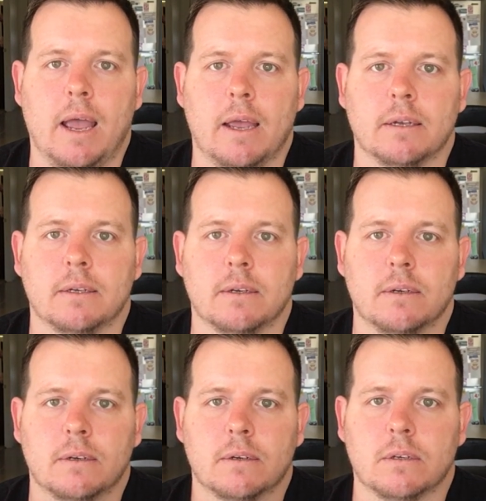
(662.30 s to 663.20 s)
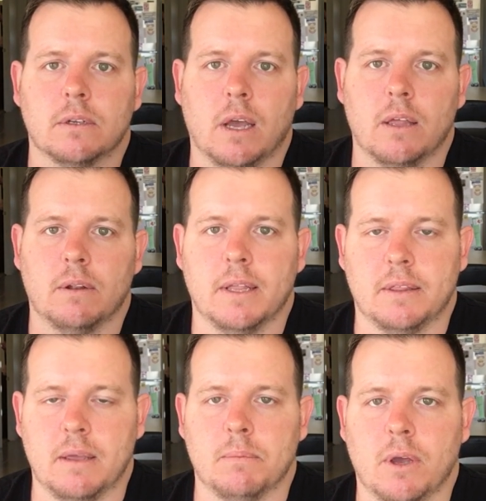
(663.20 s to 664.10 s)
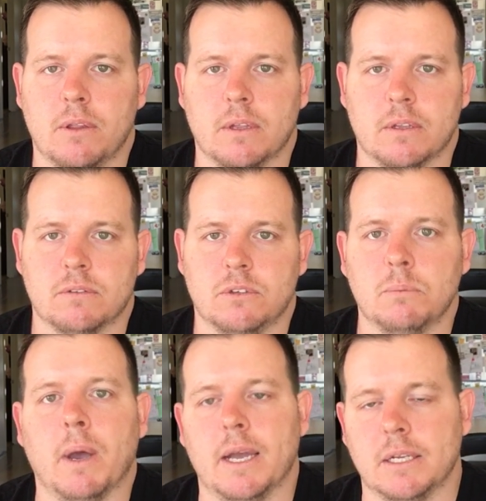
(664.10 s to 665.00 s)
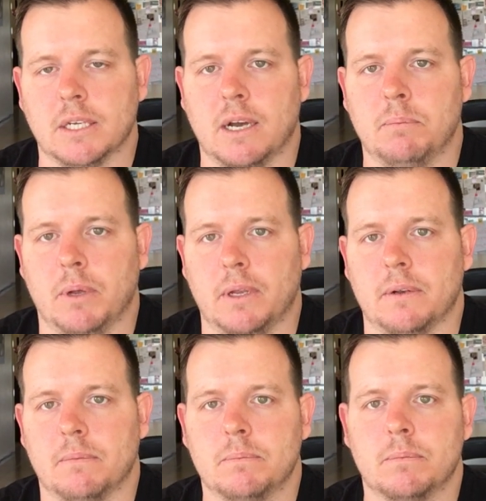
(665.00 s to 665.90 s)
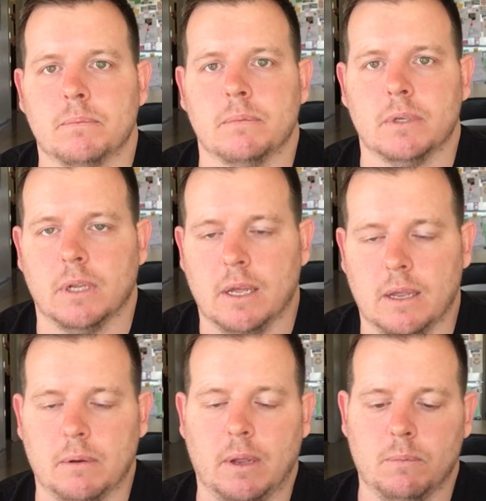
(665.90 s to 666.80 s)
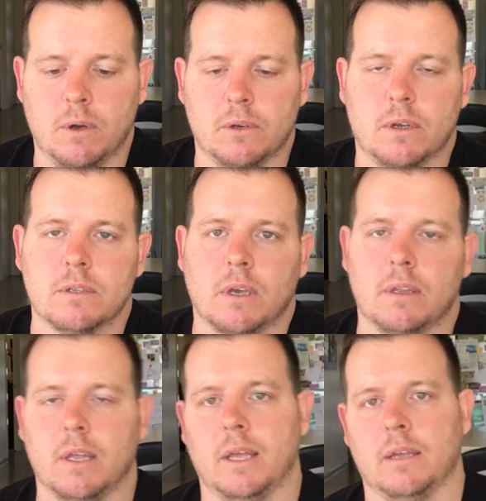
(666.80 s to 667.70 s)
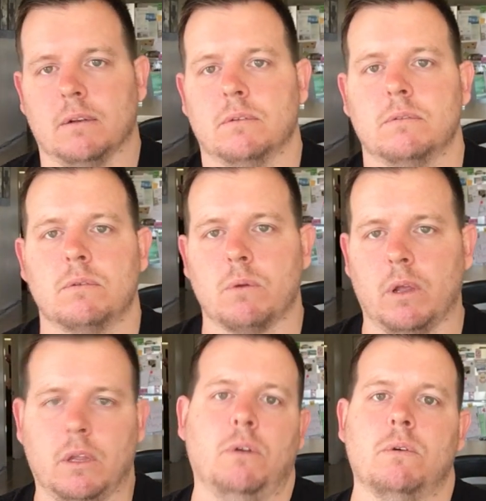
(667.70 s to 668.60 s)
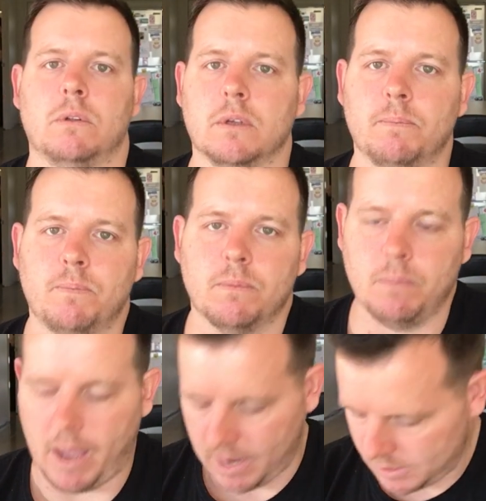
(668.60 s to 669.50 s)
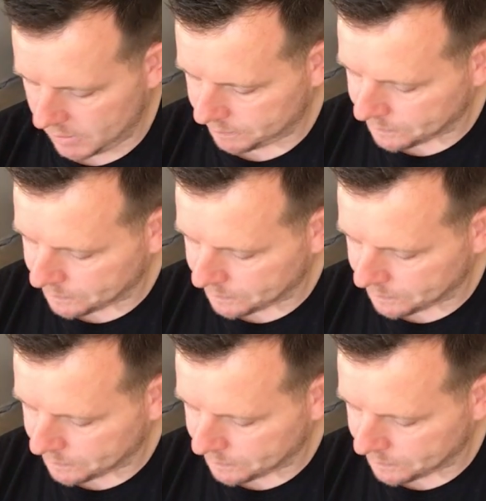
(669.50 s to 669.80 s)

and let them know that there's a new page up and whatnot, so that they can quickly crawl the page.